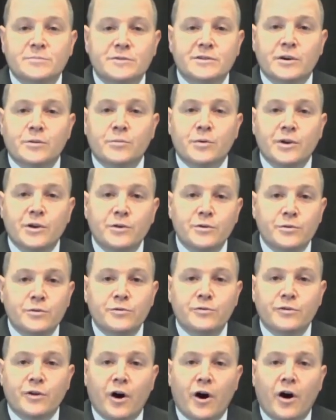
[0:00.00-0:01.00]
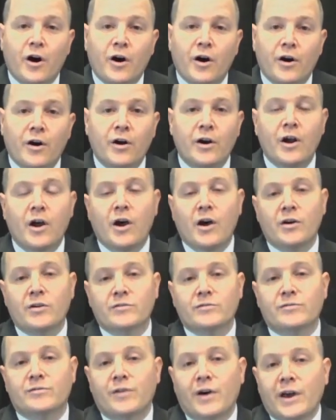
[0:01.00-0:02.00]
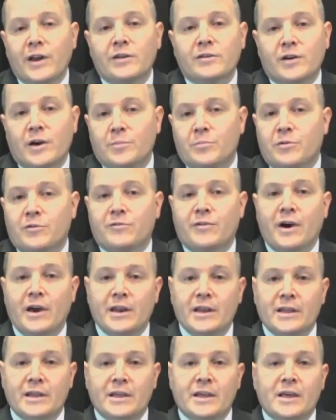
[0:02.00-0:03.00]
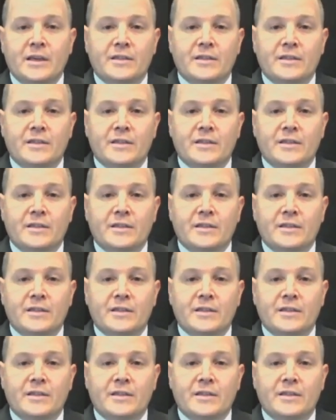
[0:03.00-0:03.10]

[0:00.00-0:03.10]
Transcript: that we use are vital at providing